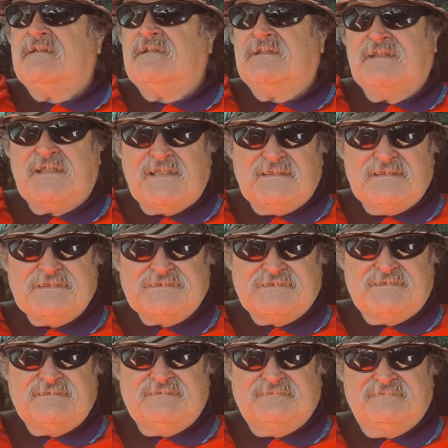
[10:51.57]
Get a
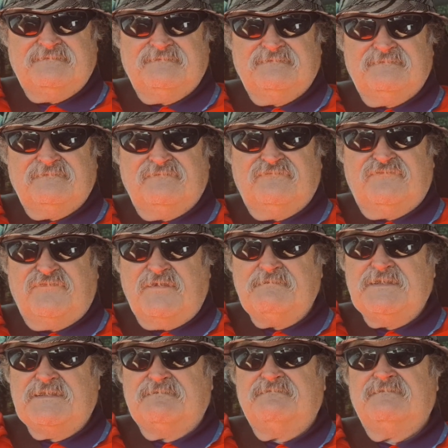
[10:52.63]
letter from
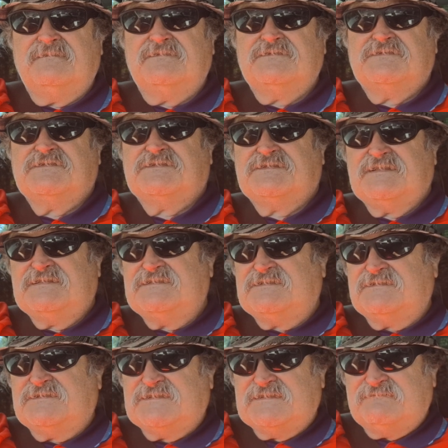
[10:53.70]
him to send
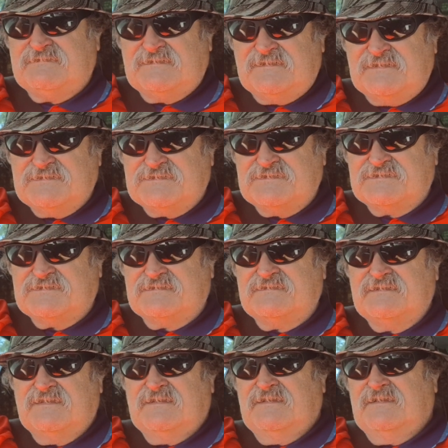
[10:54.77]
to TV licensing
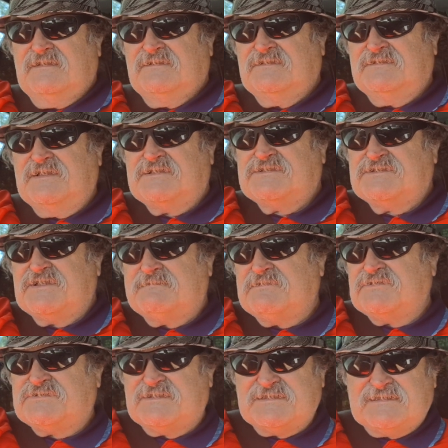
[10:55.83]
the next time
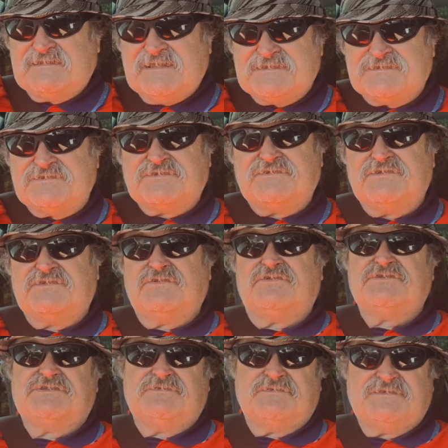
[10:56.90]
you send a letter, it's going to
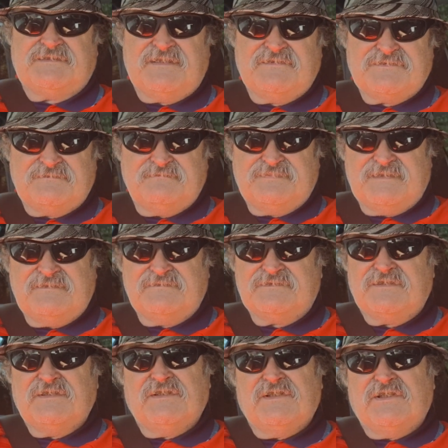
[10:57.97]
cost you a thousand pound.
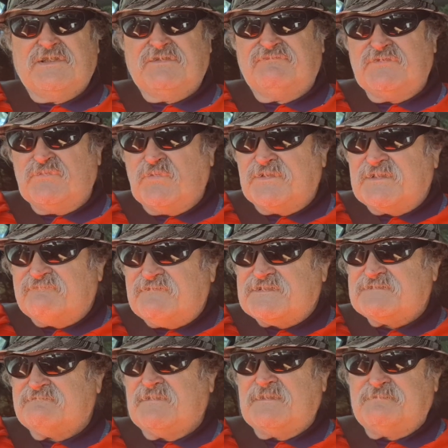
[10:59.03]
And if you want to
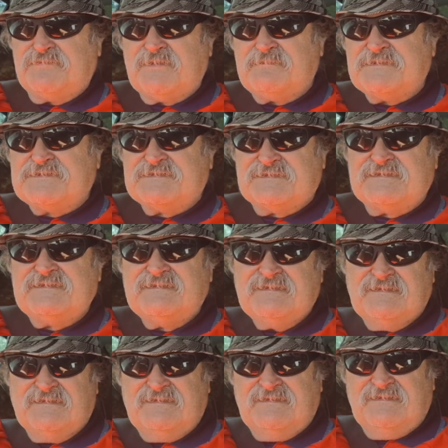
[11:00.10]
visit my property,
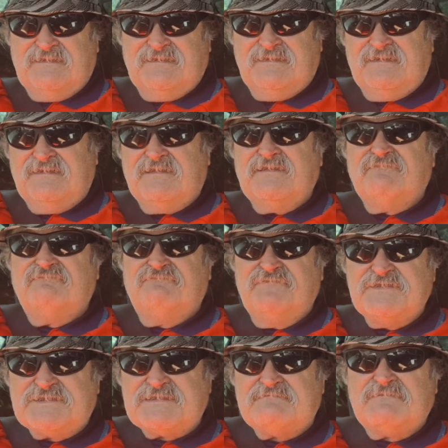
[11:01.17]

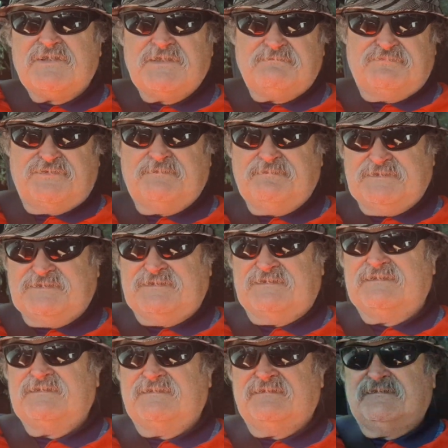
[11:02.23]
visit my
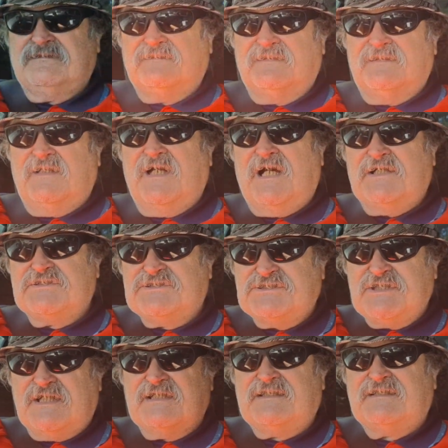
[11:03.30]
property and
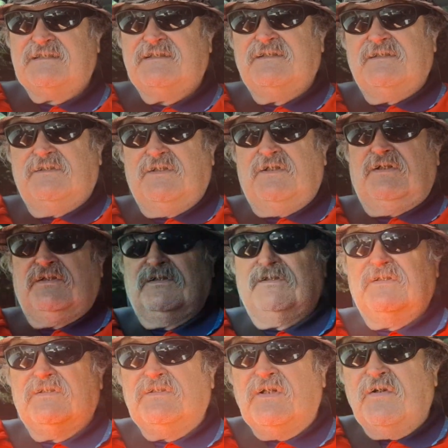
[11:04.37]
check.
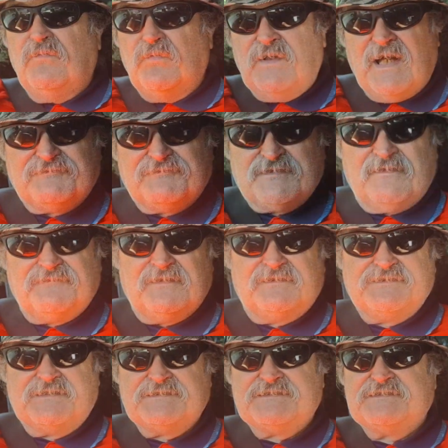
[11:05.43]
We'll to have the
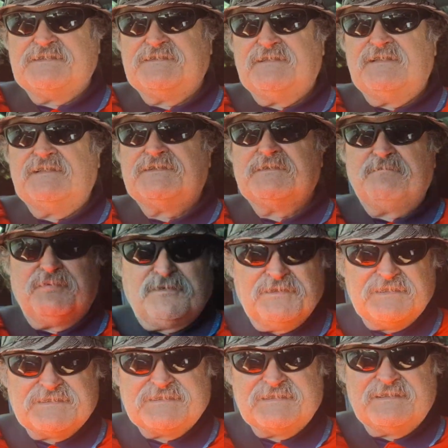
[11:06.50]
solicitor there, the
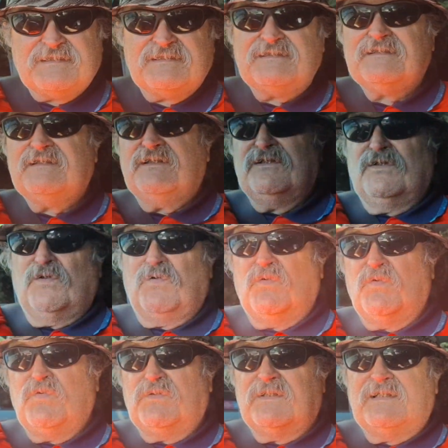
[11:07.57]
police there,
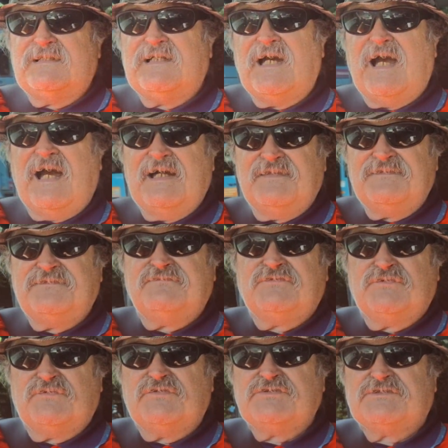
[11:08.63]
all that, and of
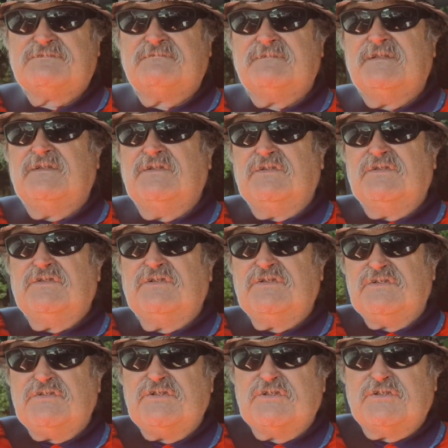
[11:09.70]
course,
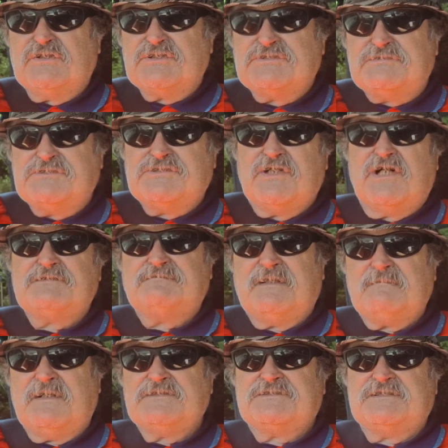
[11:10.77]
you're going to charge by
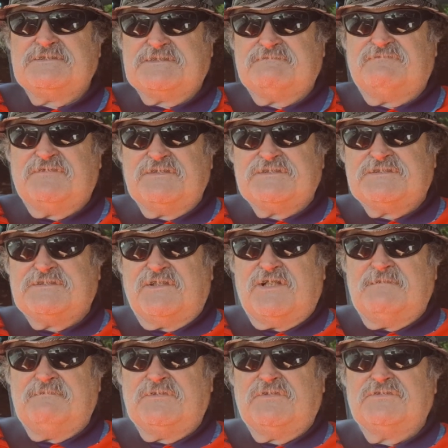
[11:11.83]
my solicitor for his
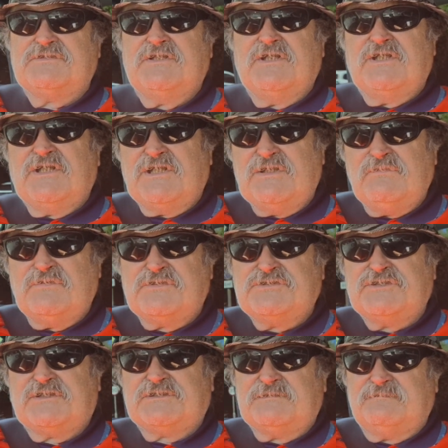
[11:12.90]
time because he will
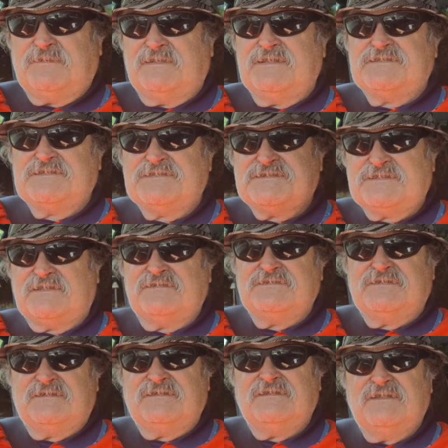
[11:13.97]
check the place and tell
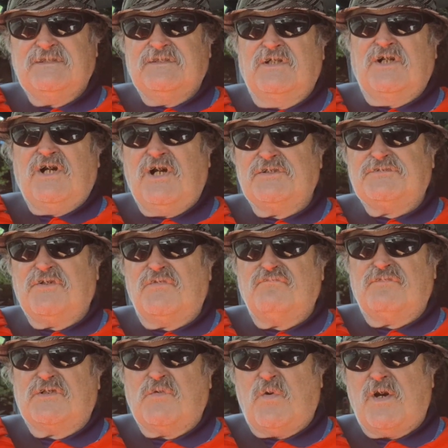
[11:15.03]
you I
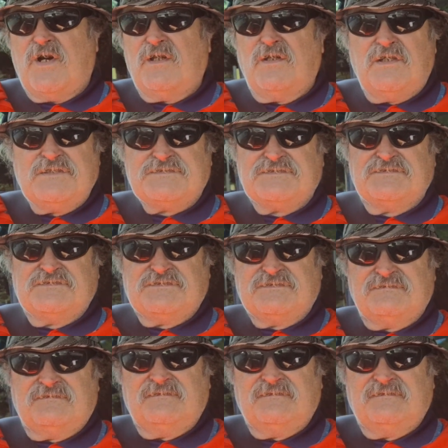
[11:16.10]
don't require a license.